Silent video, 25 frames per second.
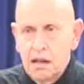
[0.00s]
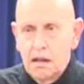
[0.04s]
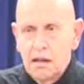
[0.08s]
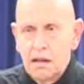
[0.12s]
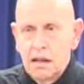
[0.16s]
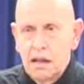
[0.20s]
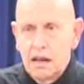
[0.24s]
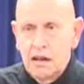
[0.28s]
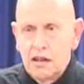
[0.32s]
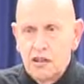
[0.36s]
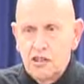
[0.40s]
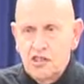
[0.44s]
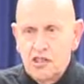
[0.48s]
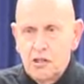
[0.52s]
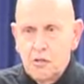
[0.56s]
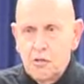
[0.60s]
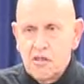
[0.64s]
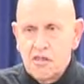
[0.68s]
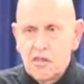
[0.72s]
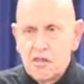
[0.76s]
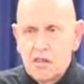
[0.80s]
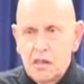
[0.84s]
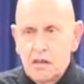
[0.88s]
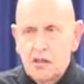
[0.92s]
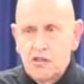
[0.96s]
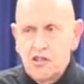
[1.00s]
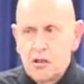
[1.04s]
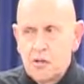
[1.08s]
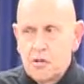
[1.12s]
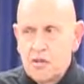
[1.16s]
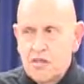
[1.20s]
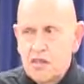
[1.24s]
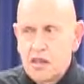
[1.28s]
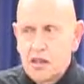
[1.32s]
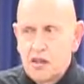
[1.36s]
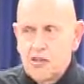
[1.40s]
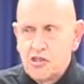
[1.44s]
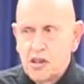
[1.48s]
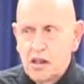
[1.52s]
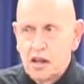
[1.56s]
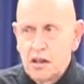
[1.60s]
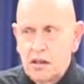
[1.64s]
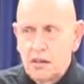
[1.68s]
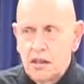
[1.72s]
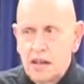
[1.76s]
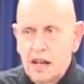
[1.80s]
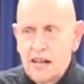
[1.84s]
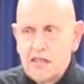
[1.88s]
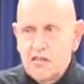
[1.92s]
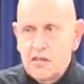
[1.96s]
That is, she was teaching
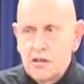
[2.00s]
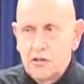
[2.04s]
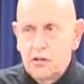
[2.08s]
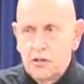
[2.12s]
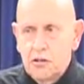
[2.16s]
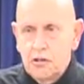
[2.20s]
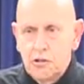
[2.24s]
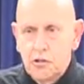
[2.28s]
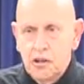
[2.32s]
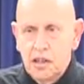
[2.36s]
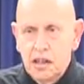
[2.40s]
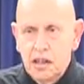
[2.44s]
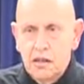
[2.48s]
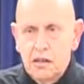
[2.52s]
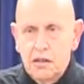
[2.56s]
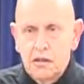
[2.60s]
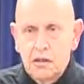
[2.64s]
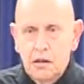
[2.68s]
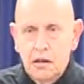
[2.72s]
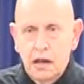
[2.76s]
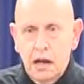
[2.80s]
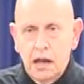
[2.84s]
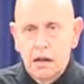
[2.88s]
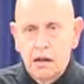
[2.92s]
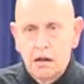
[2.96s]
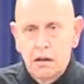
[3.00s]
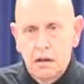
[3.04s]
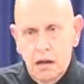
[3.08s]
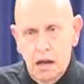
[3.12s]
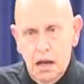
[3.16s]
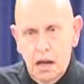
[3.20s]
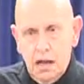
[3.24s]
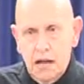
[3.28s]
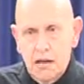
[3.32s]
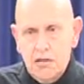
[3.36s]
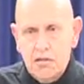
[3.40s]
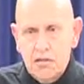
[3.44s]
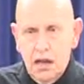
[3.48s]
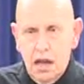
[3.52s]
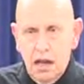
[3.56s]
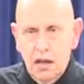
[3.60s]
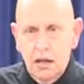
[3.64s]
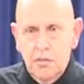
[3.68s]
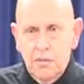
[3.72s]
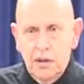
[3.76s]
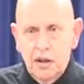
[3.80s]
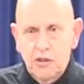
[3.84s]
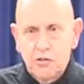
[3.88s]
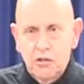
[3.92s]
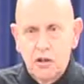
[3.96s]
classical Greek at, I guess, to
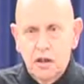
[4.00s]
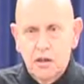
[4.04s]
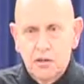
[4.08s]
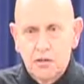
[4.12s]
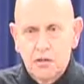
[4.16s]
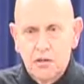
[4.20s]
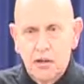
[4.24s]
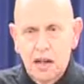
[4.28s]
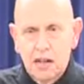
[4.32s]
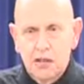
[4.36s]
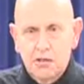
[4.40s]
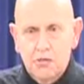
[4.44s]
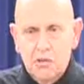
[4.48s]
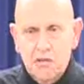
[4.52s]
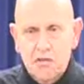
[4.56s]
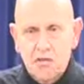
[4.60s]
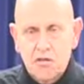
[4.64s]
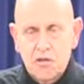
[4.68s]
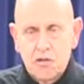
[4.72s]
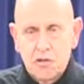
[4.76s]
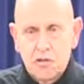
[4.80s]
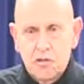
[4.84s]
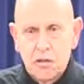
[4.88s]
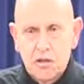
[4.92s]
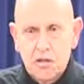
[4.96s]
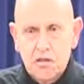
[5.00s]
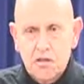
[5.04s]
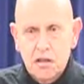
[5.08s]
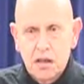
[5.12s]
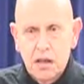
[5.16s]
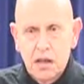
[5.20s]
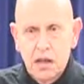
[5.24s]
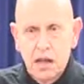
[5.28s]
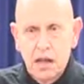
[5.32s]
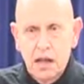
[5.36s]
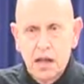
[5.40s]
elementary undergraduate students.